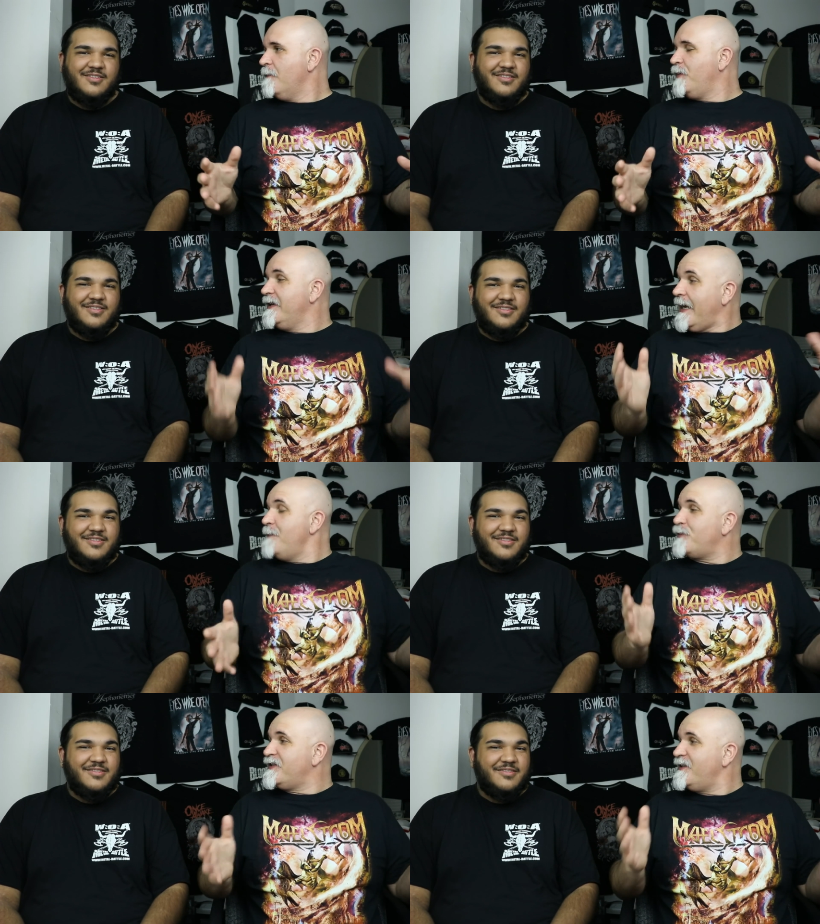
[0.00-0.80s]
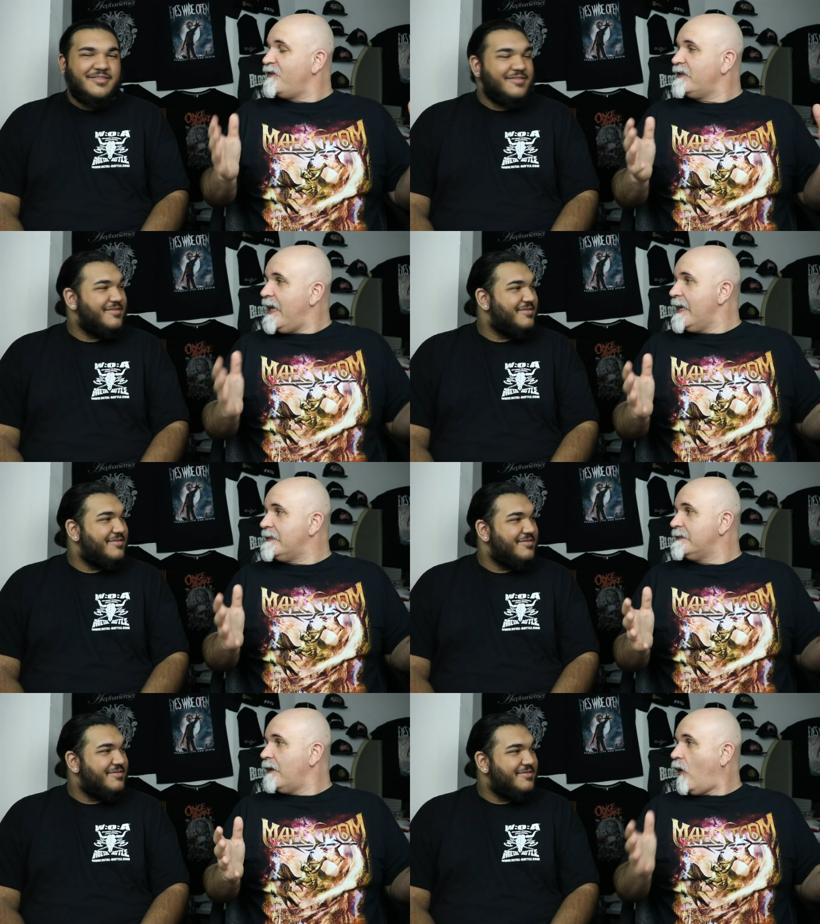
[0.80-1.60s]
Speaker 1: But ninety percent of the
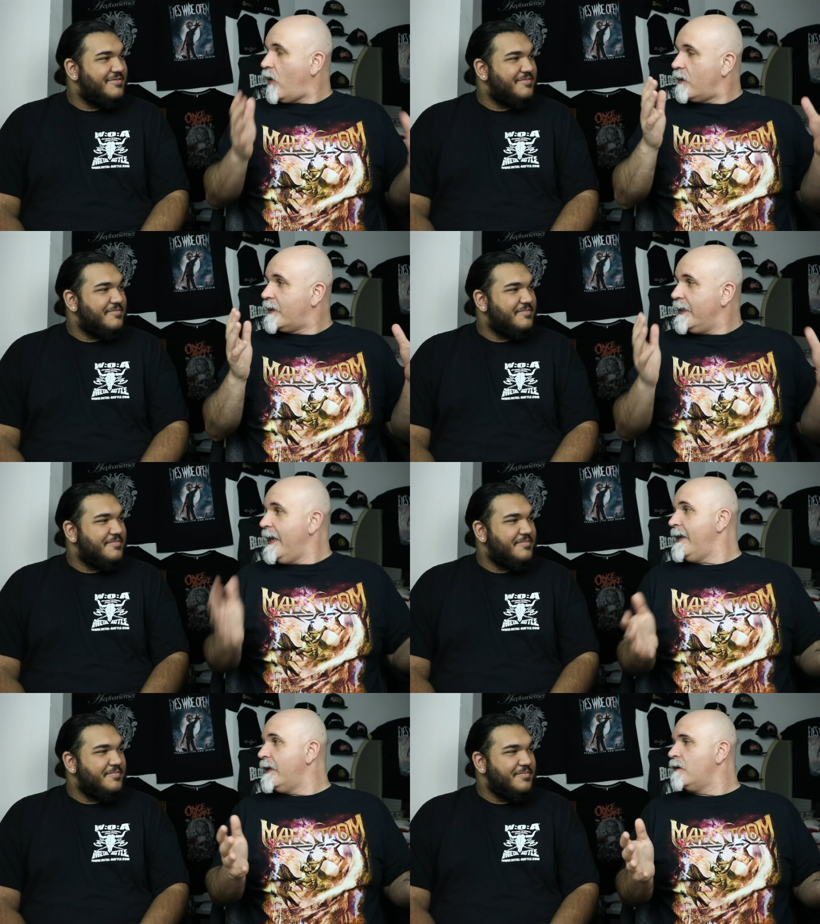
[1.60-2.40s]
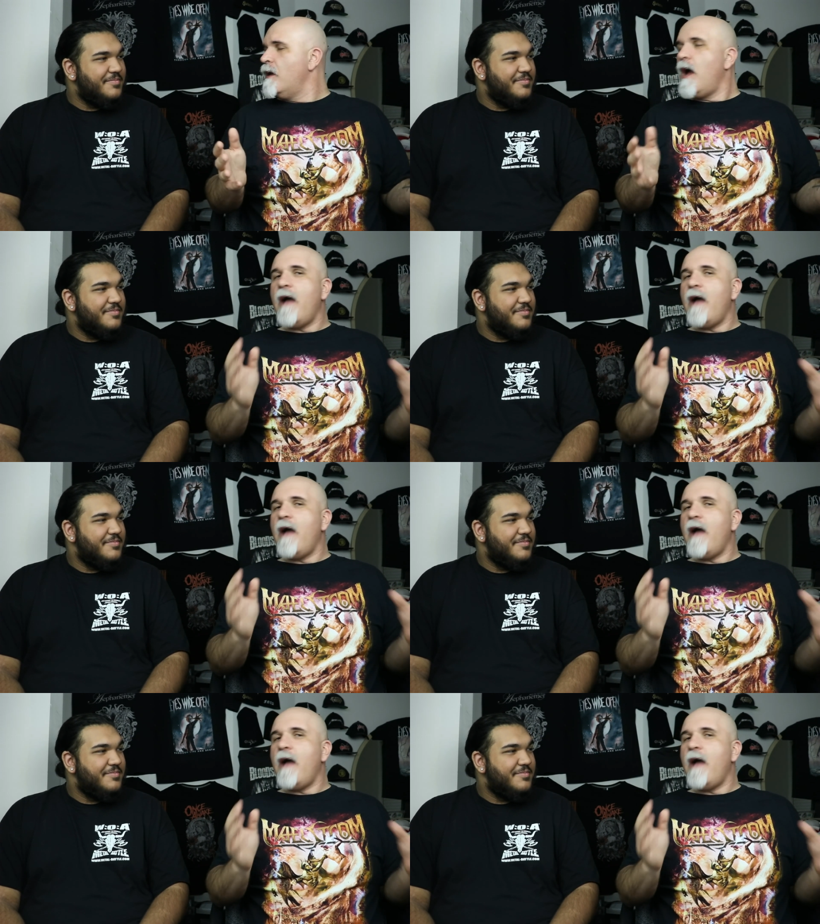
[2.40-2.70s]
dates are Canadian.